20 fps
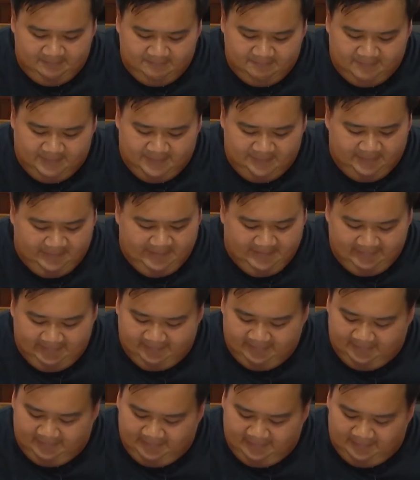When you get it,
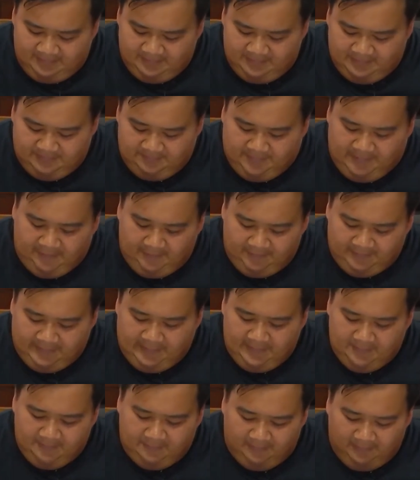it comes with the power
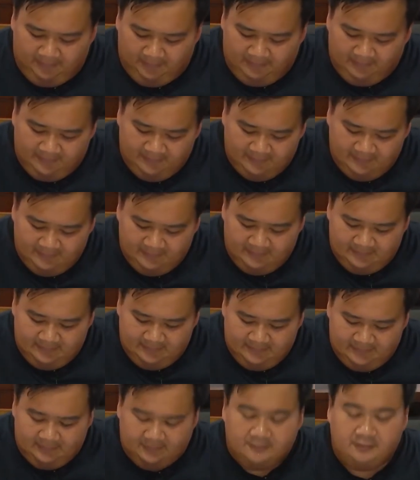cable,
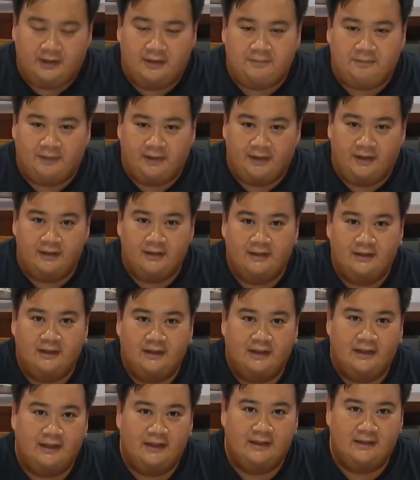the tripod,
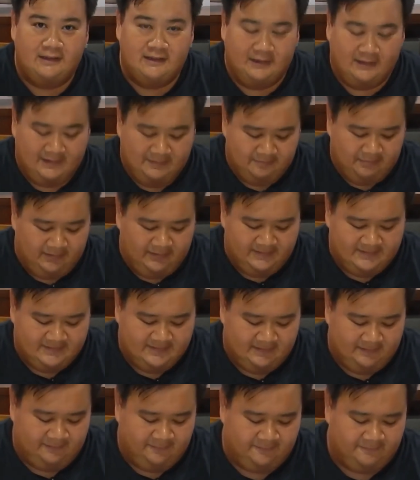and the gimbal
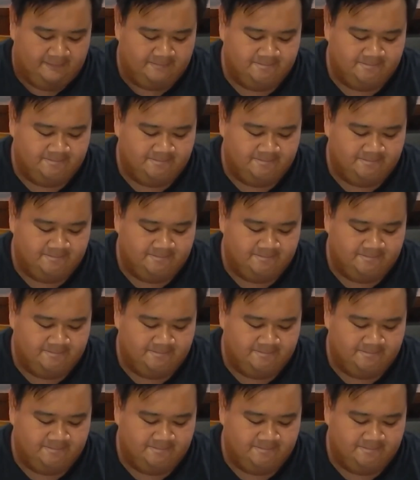itself.